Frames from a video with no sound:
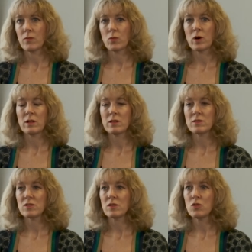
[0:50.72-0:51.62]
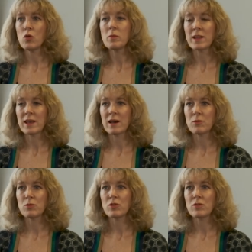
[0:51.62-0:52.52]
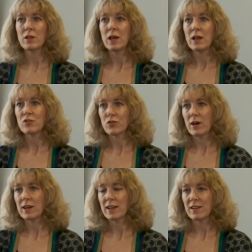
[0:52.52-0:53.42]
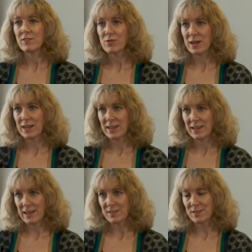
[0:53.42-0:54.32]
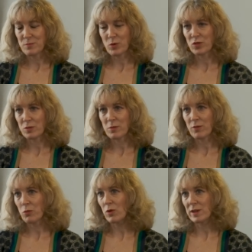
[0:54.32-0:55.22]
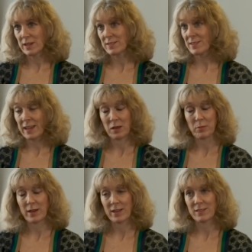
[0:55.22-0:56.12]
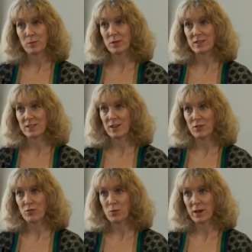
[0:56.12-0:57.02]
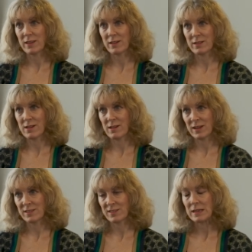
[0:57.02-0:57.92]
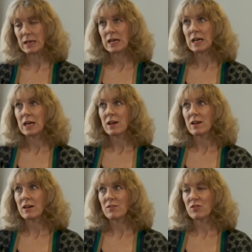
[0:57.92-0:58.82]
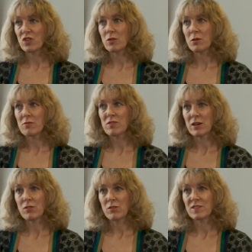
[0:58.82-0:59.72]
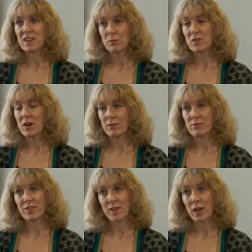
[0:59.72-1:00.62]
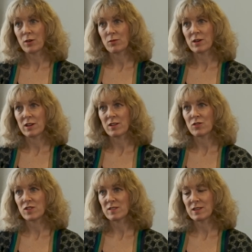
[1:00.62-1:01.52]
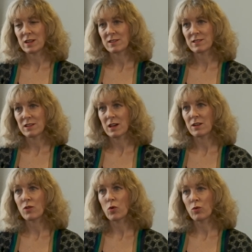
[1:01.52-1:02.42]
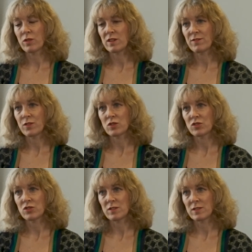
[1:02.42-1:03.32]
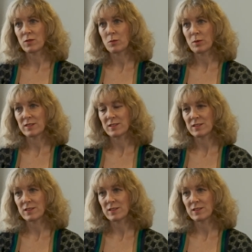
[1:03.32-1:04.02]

Well, normally I will try and really get to the bottom of what is keeping the business owner awake at night, do a real deep dive review and understand kind of all the functions of the business